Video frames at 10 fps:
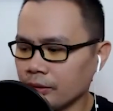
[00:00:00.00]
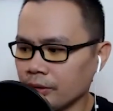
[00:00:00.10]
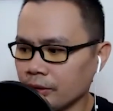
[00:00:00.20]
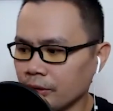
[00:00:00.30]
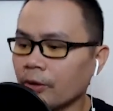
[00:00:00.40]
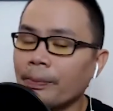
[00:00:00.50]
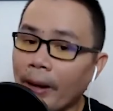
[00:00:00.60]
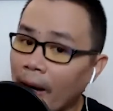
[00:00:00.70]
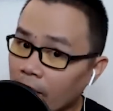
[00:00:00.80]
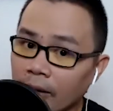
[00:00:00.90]
you know,
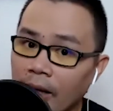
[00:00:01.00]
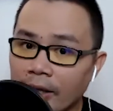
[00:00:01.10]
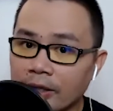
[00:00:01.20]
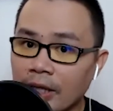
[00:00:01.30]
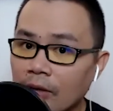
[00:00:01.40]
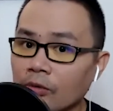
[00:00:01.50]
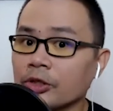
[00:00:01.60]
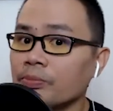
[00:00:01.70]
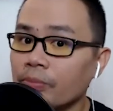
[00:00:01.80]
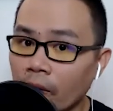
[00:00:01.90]
paralyzed. I was
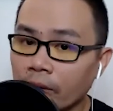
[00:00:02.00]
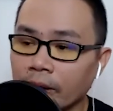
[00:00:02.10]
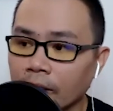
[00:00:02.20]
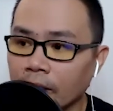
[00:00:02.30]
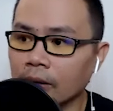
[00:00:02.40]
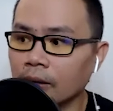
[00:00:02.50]
broken.